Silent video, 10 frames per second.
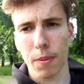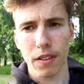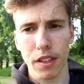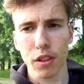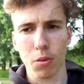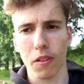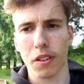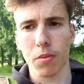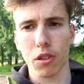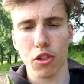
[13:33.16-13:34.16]
but this one
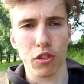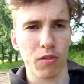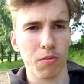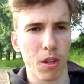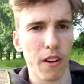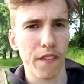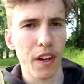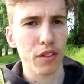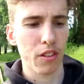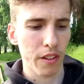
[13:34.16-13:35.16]
seems to just go
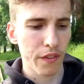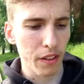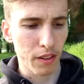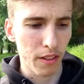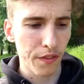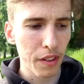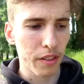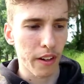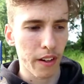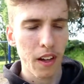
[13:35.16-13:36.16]
faster and faster and faster.
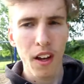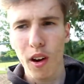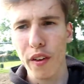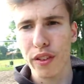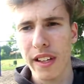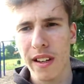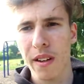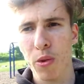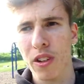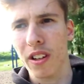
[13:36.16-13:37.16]
Like, obviously it
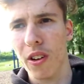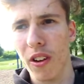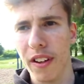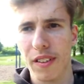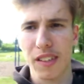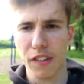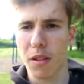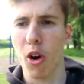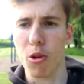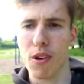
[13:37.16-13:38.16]
wouldn't go like 60
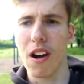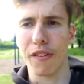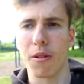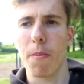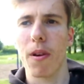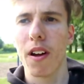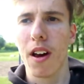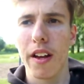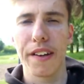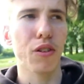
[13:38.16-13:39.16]
miles per hour or something, but
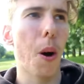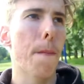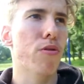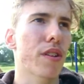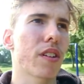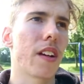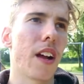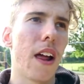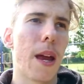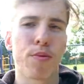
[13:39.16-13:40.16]
it's got a pretty
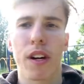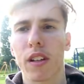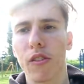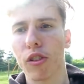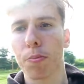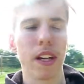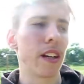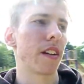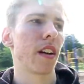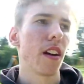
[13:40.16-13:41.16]
impressive
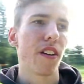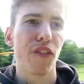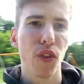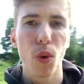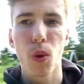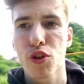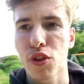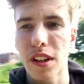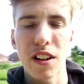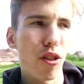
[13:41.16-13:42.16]
speed for just
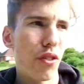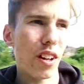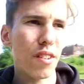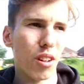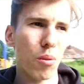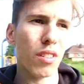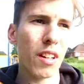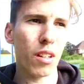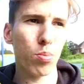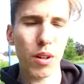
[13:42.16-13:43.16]
a little thing like this. I would say
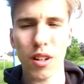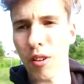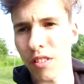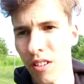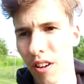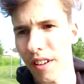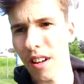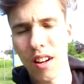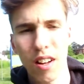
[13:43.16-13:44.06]
this probably goes at like